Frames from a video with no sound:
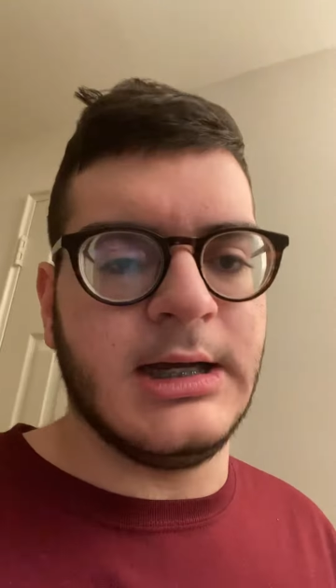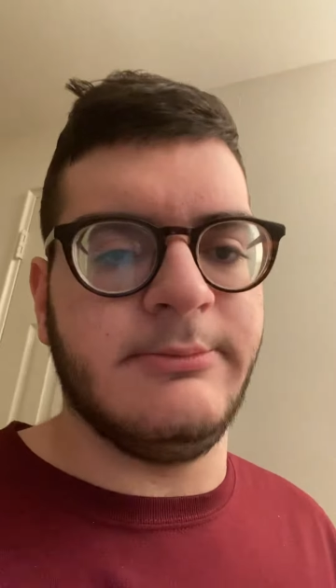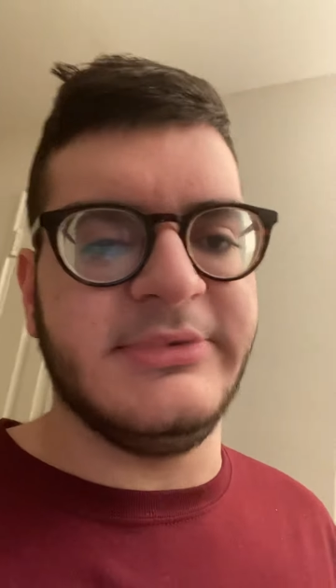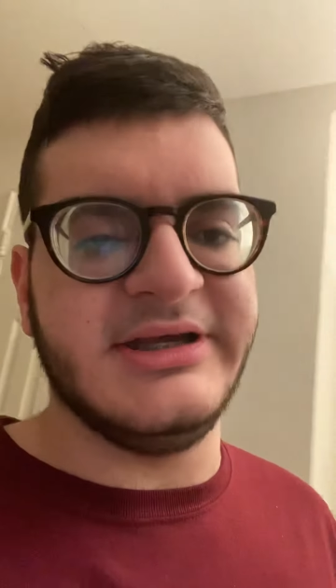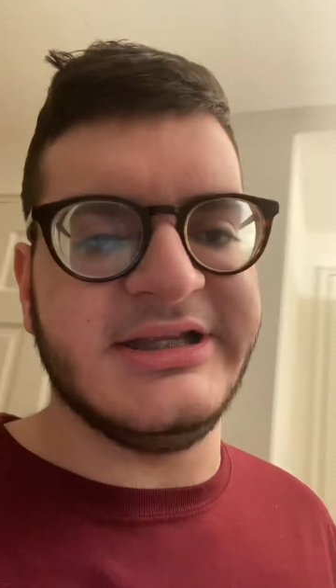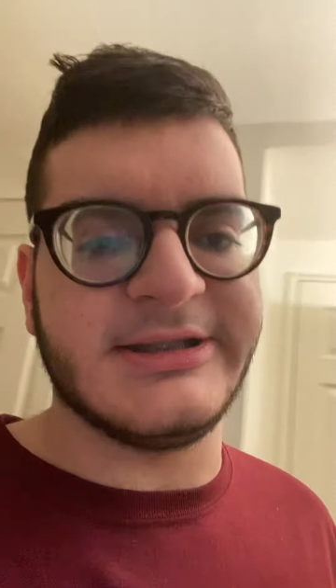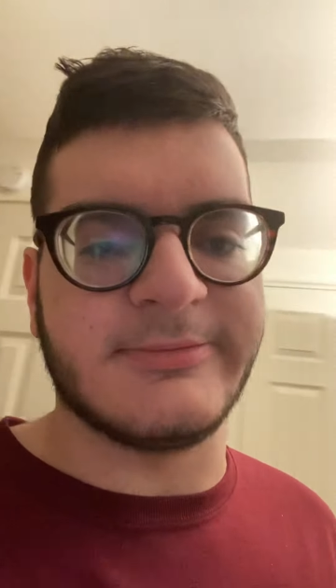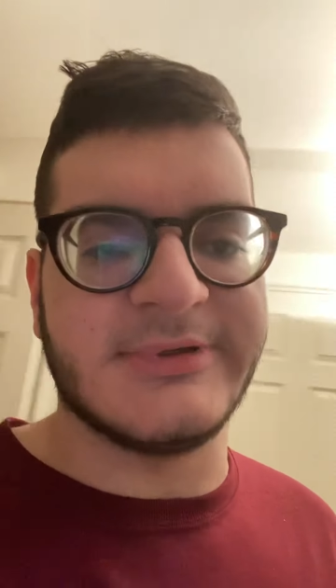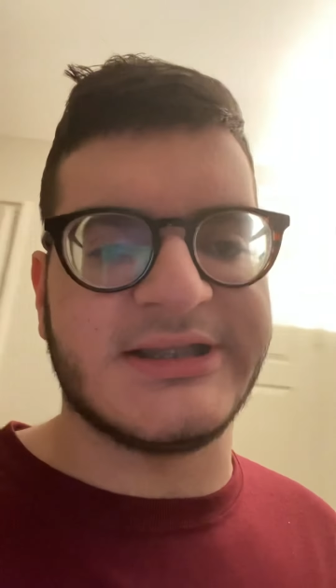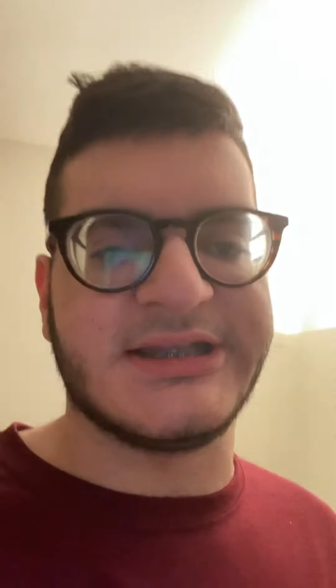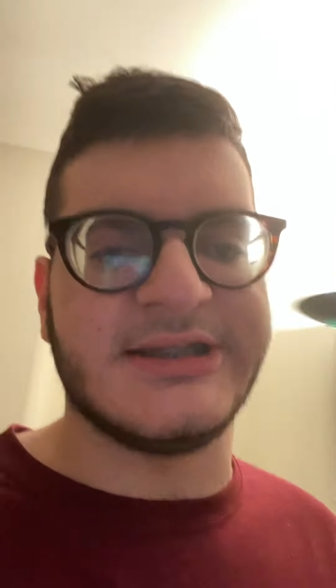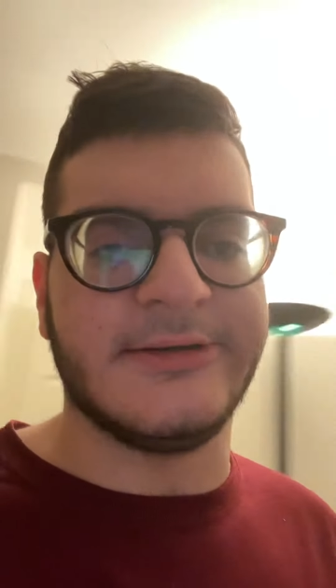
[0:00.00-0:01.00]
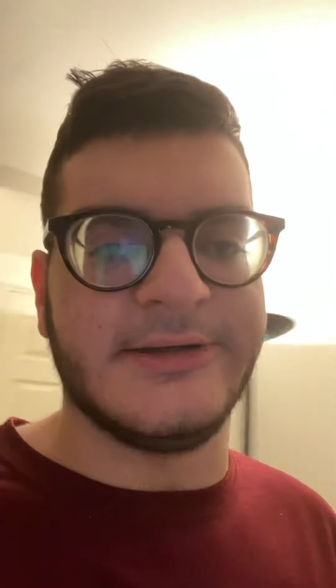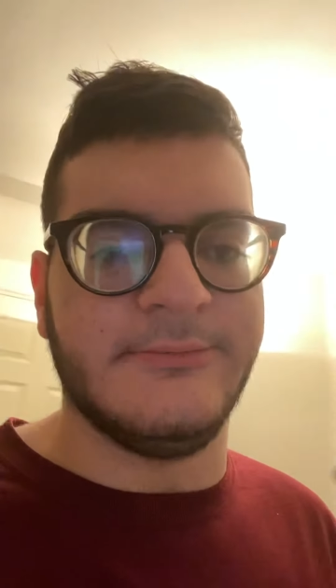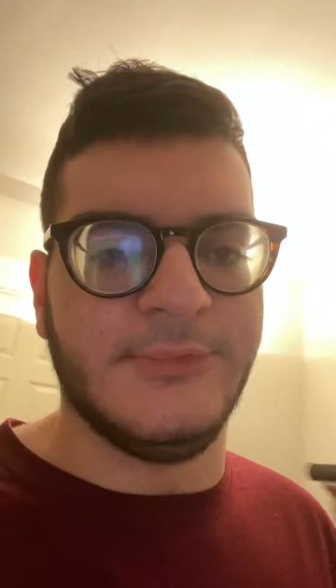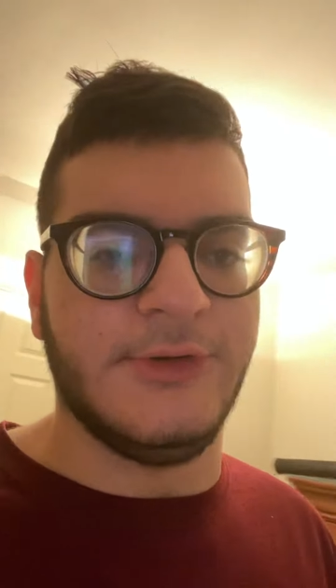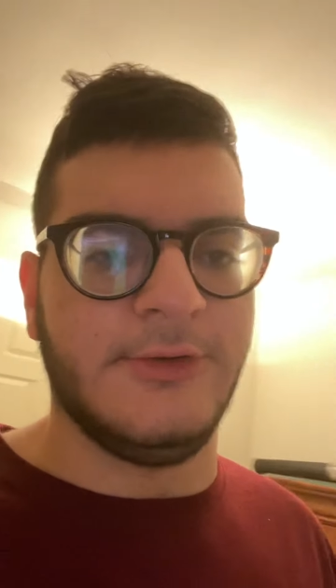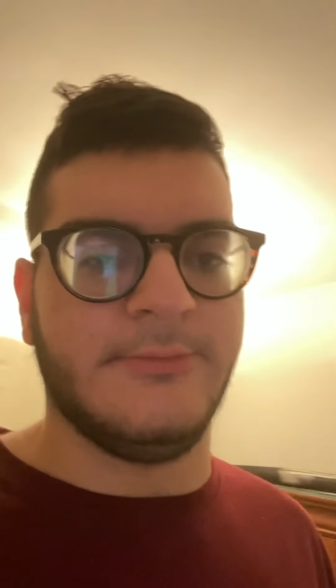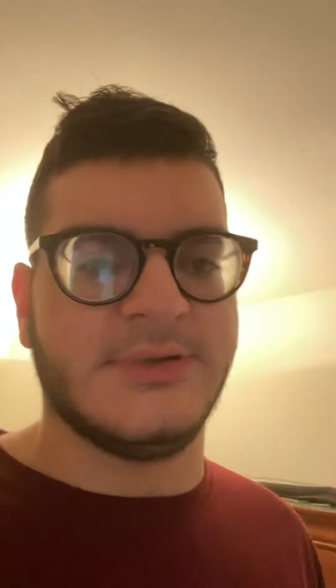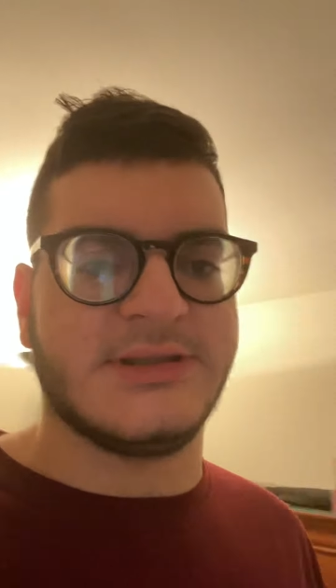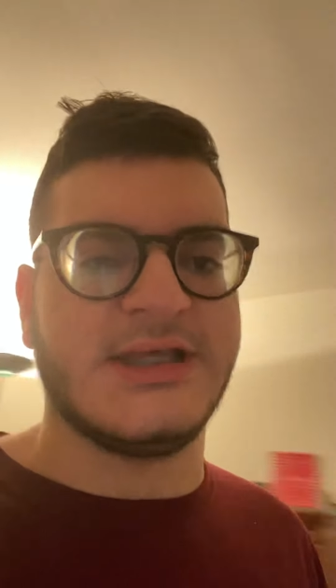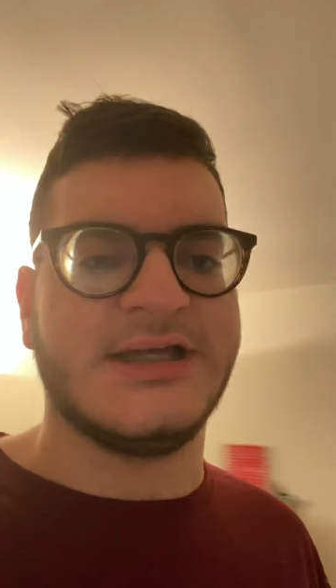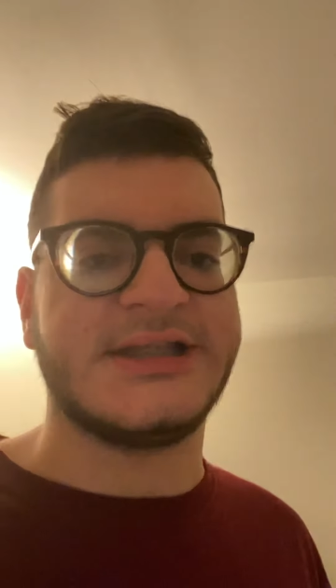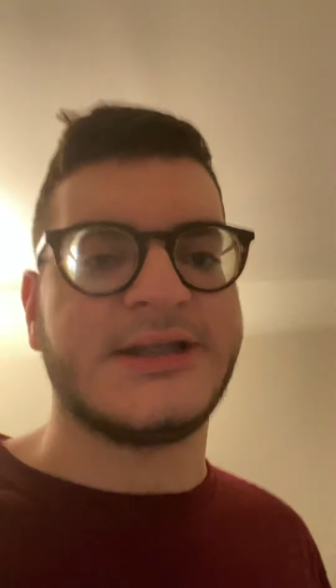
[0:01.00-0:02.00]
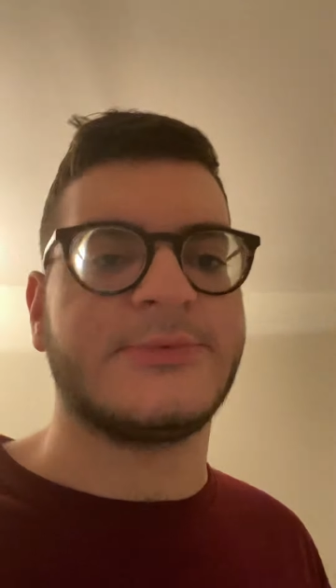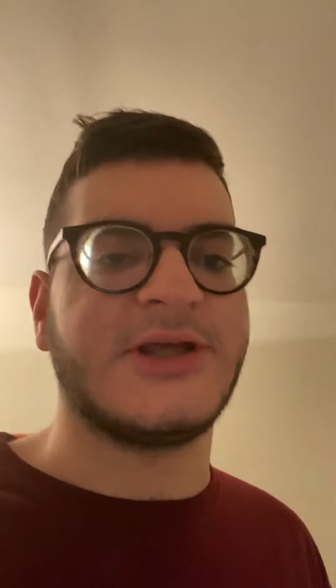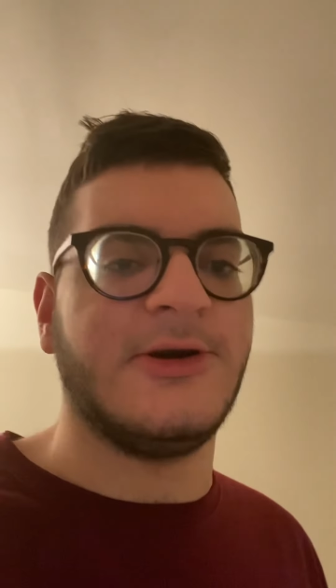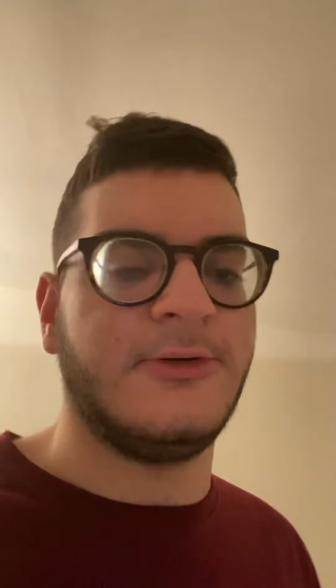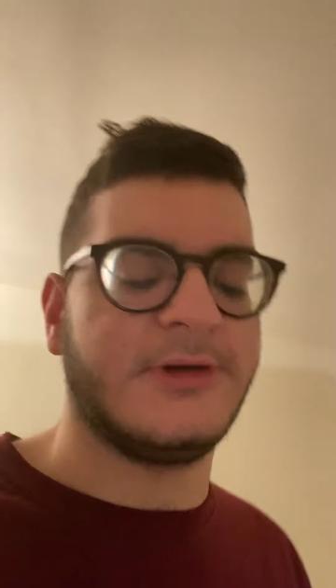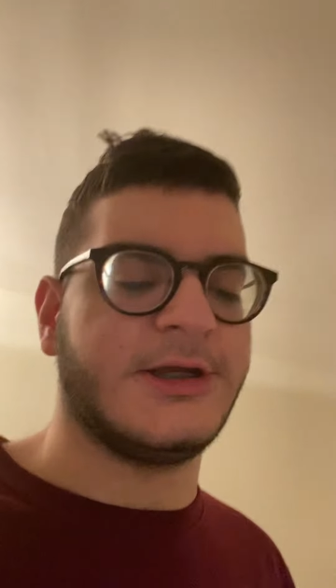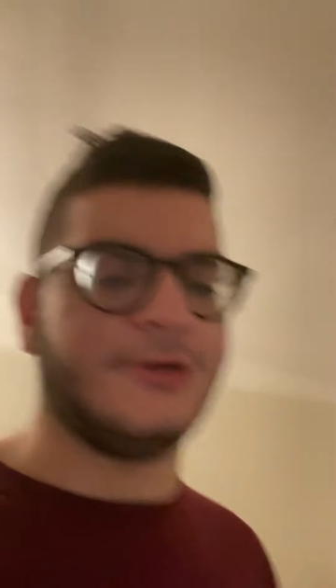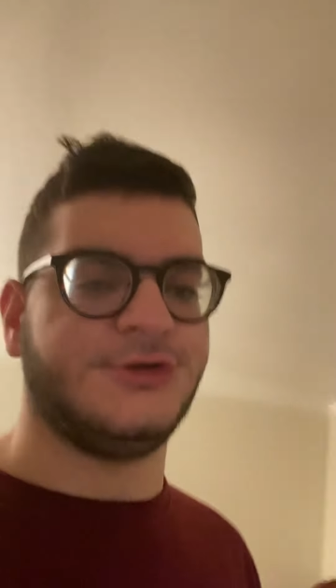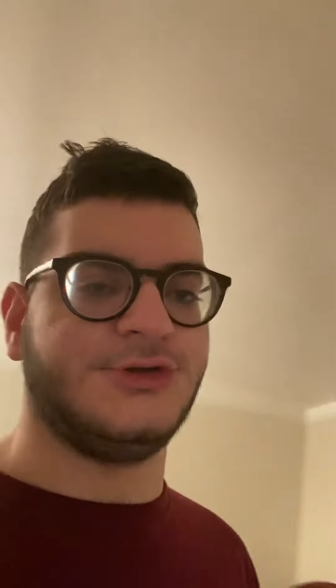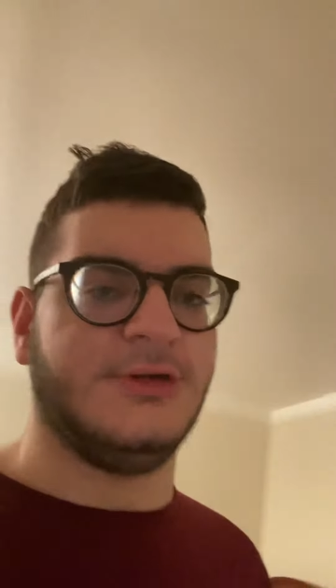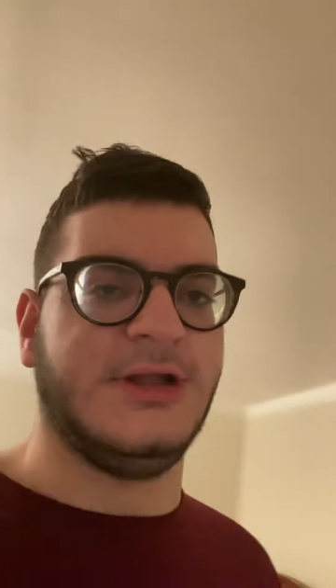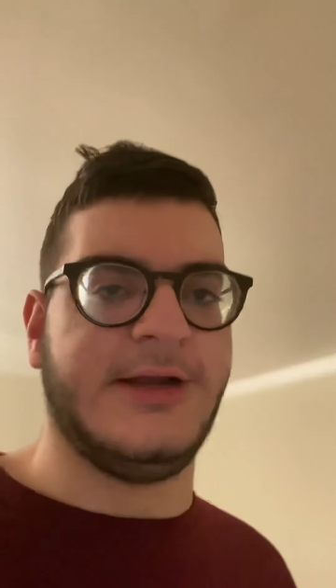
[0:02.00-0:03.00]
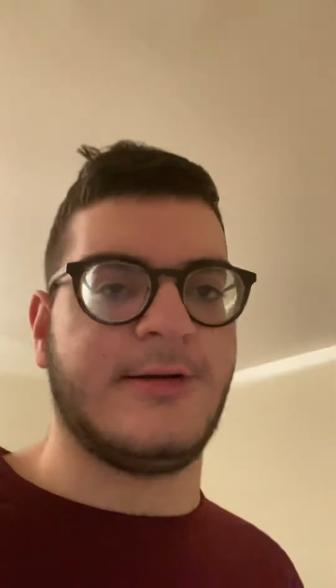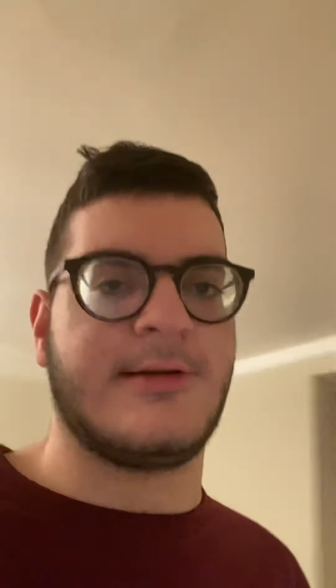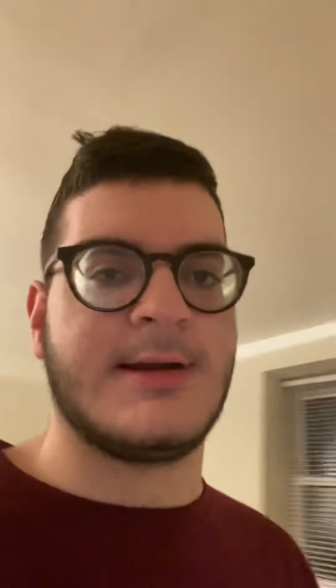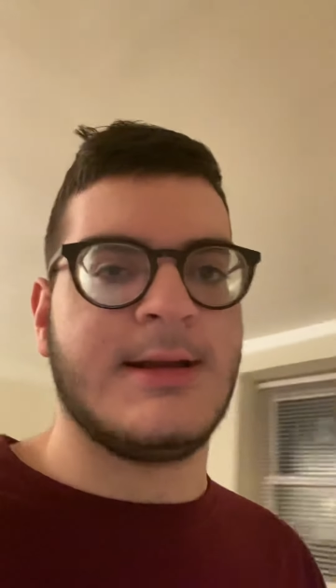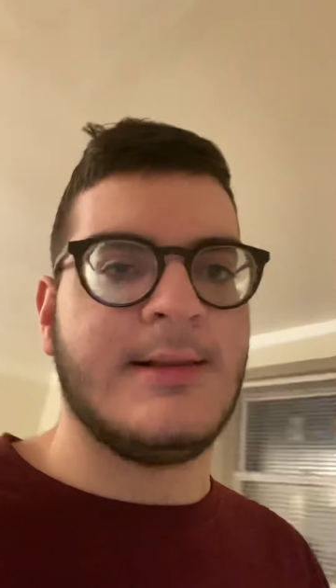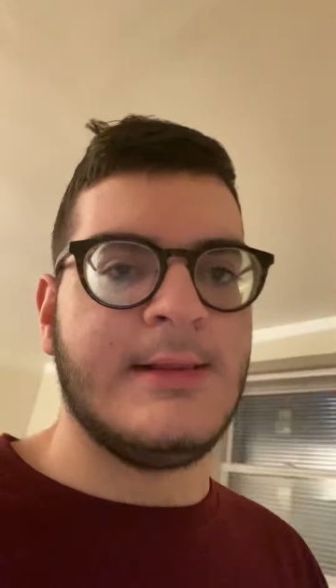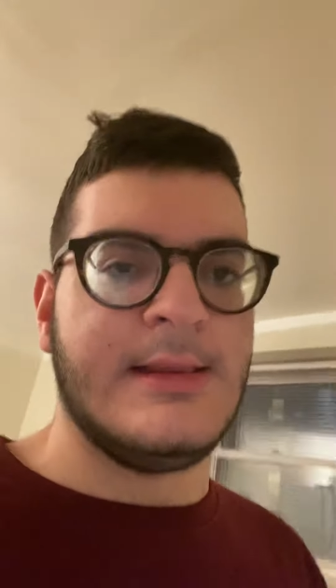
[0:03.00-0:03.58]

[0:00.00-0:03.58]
is with Sun and Moon, but that's something I'll get into later.